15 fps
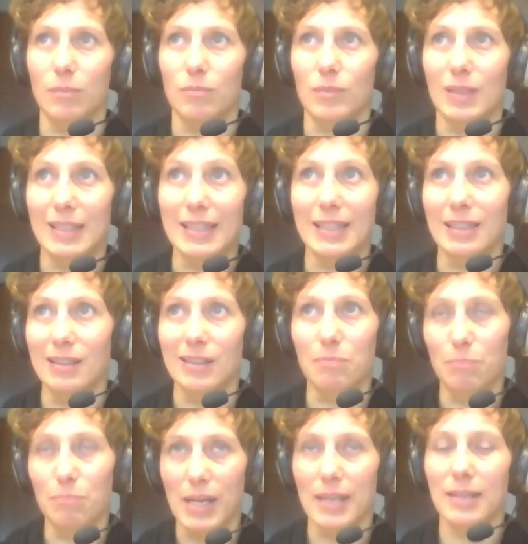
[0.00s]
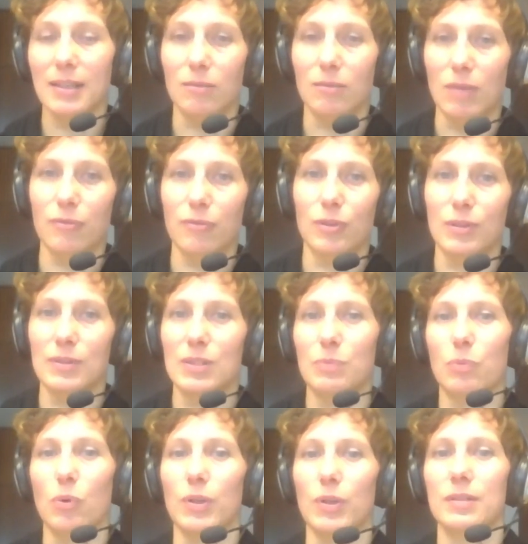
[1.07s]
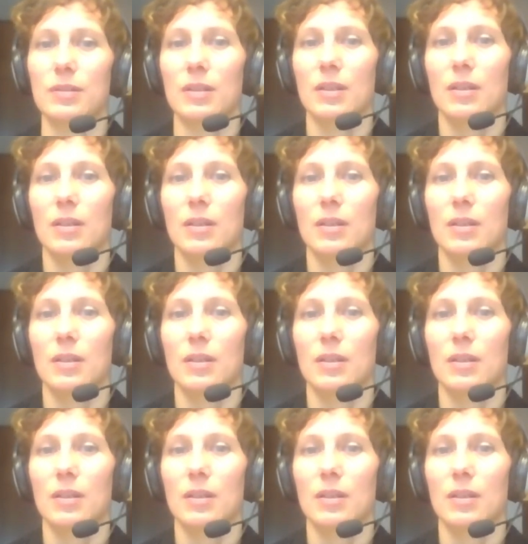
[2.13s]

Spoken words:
legally binding reference point